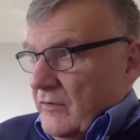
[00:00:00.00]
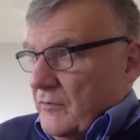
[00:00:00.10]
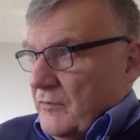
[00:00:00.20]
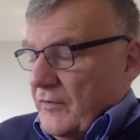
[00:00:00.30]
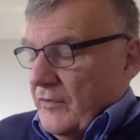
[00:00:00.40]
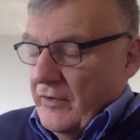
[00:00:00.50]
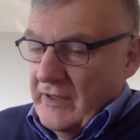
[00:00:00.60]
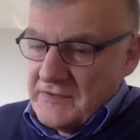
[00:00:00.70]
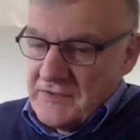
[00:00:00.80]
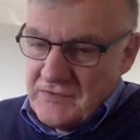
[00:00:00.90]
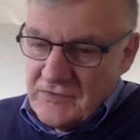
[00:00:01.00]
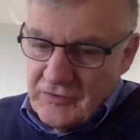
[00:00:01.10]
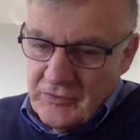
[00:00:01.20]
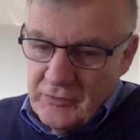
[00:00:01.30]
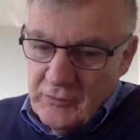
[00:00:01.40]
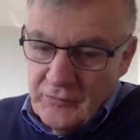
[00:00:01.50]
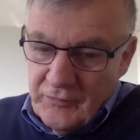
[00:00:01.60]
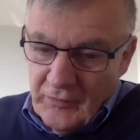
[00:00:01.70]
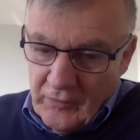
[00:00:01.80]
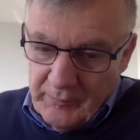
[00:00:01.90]
for us to,
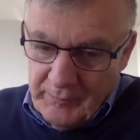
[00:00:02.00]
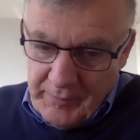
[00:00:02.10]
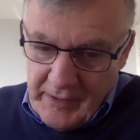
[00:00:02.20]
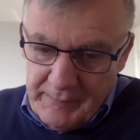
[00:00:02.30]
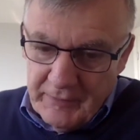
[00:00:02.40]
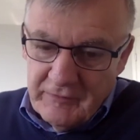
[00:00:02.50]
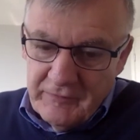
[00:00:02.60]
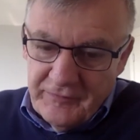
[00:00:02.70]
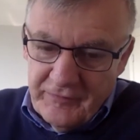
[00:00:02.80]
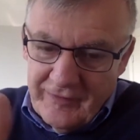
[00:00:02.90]
for people of